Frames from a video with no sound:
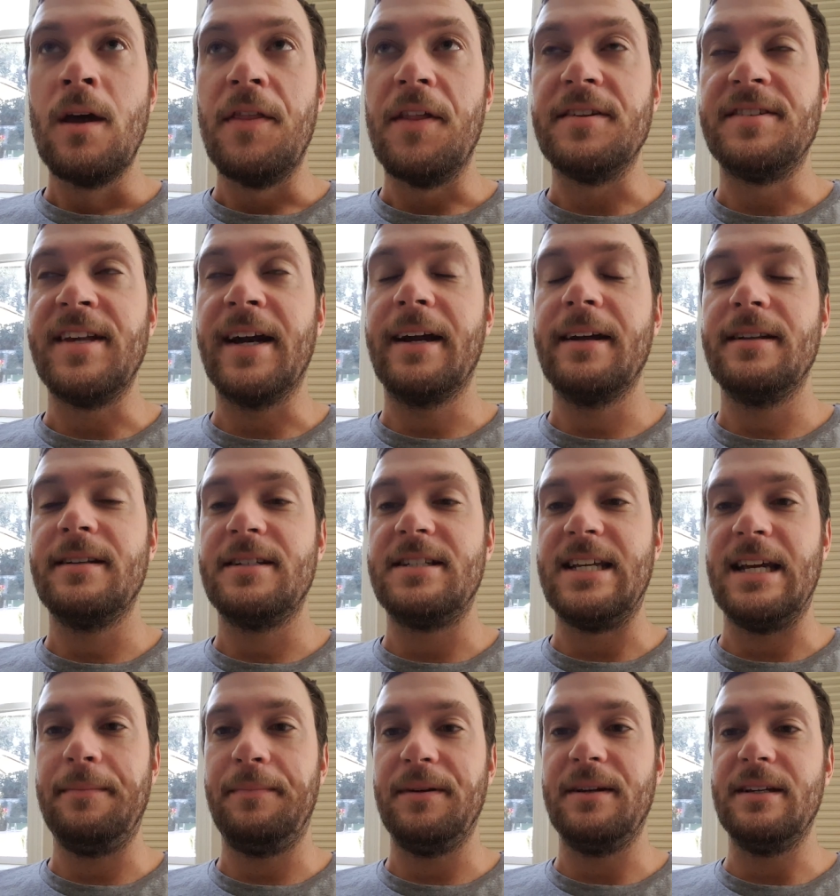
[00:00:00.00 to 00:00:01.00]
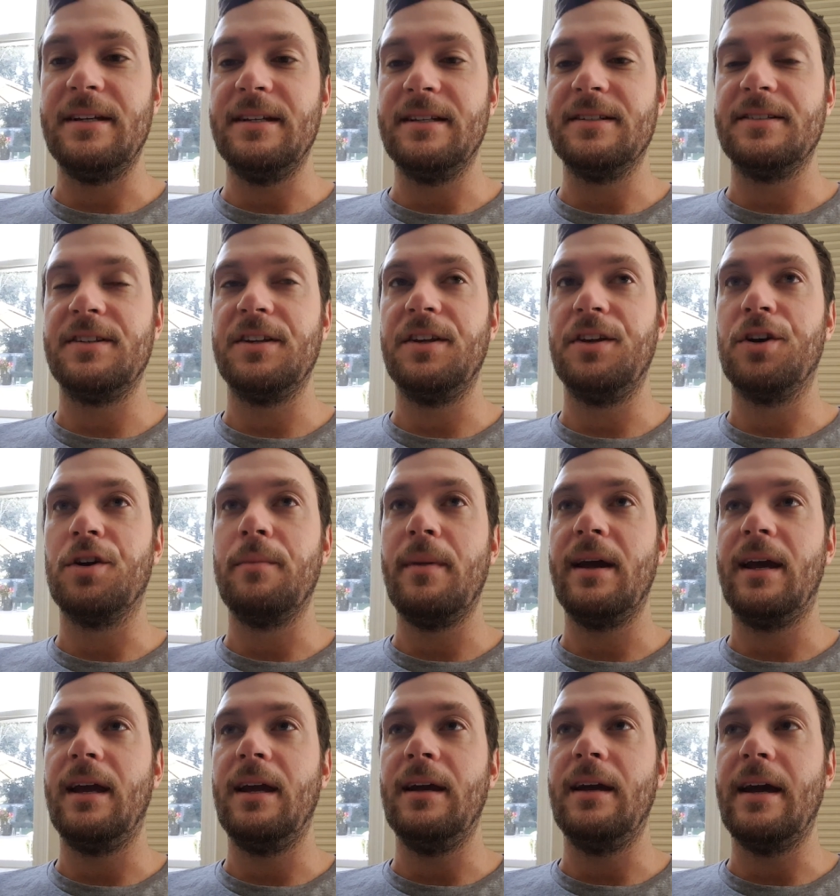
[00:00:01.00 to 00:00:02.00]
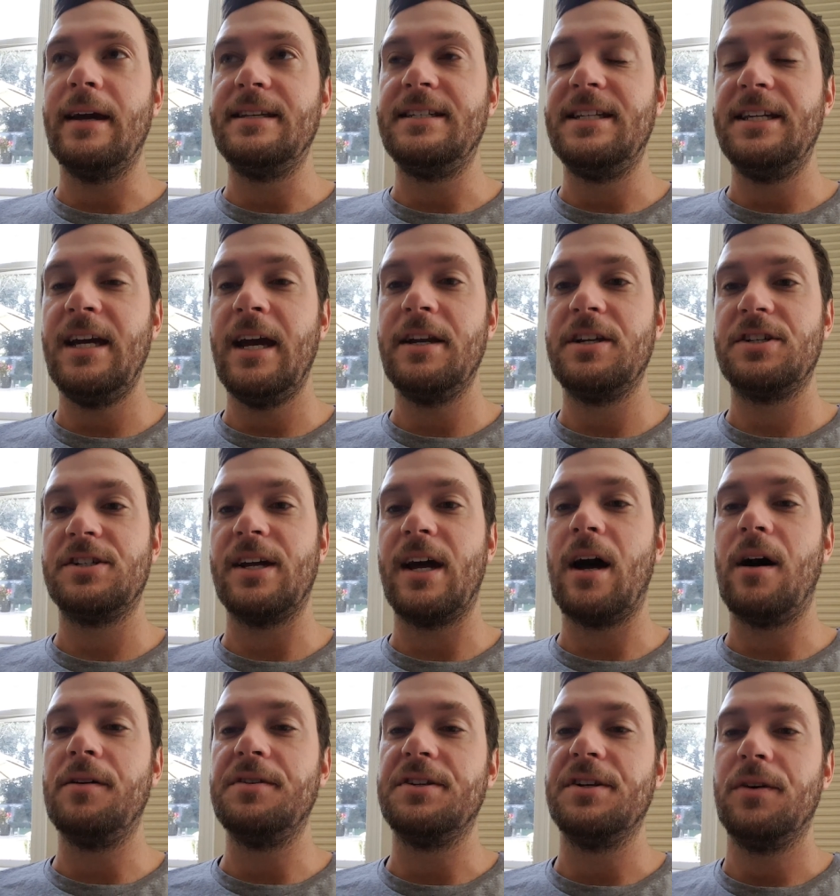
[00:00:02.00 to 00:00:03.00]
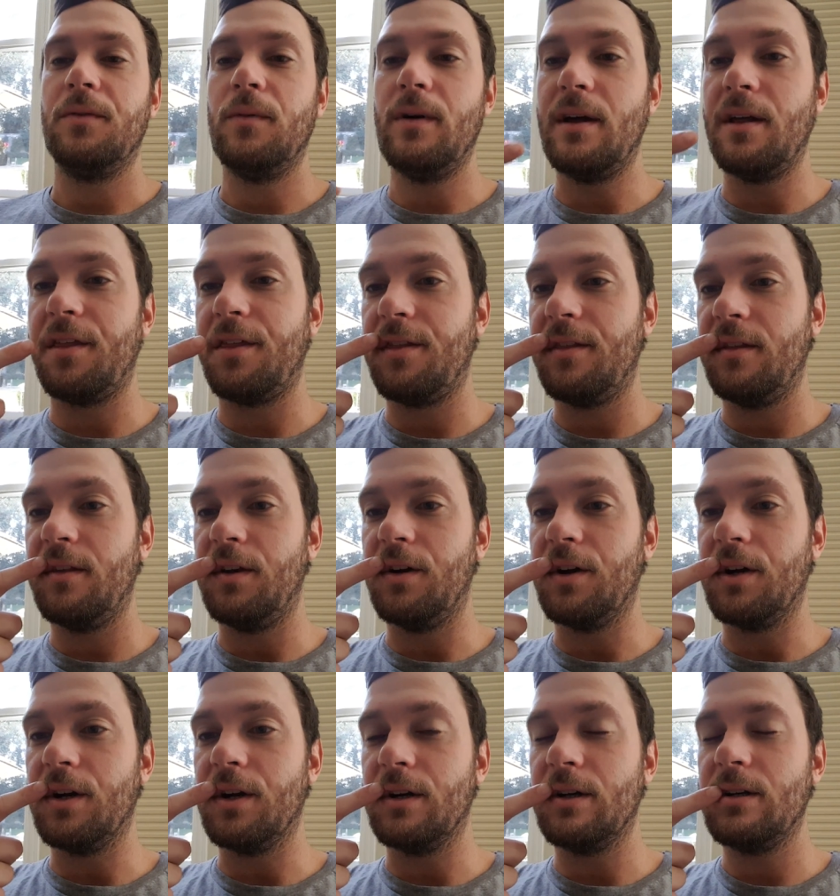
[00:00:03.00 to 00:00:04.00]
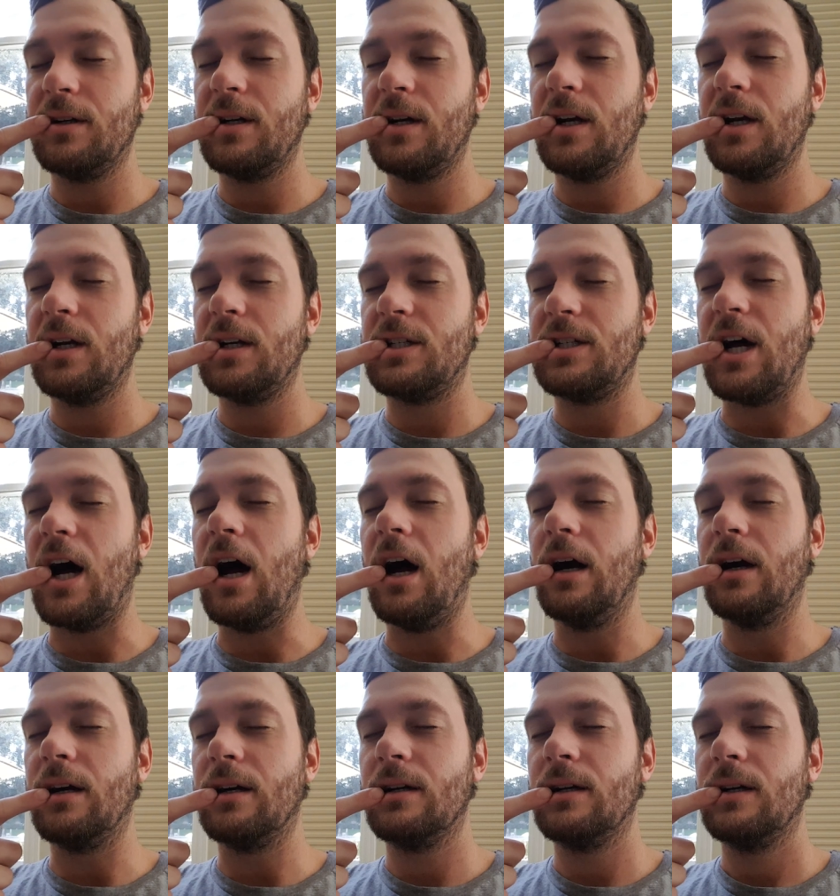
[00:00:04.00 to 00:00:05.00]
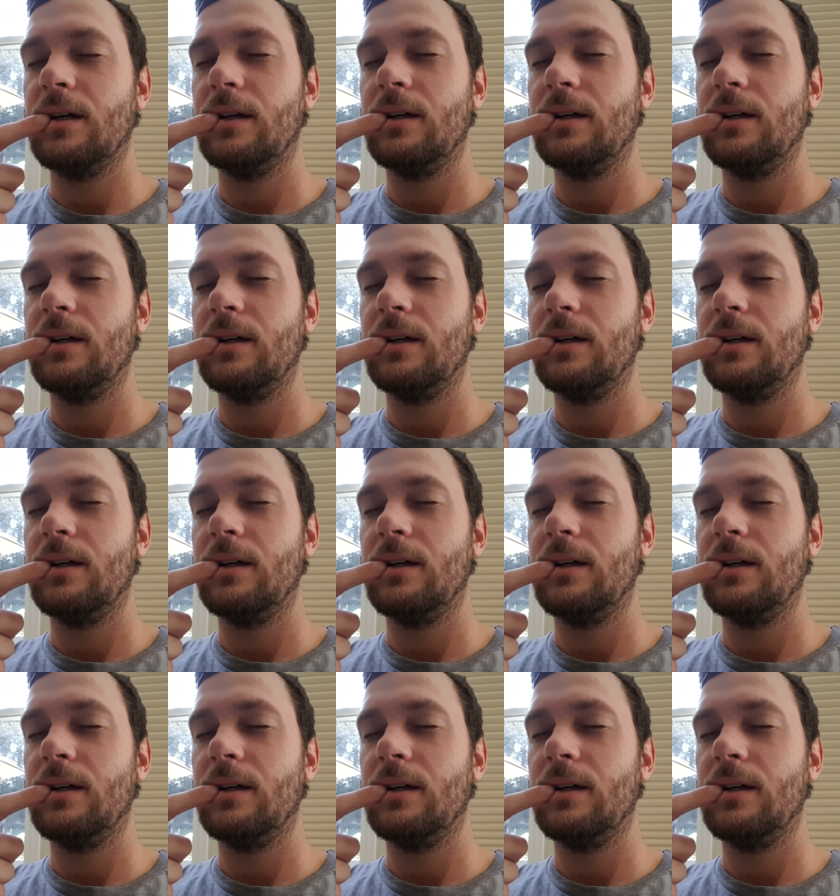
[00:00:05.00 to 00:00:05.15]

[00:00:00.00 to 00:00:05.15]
the second tip is you're making a th sound with your tongue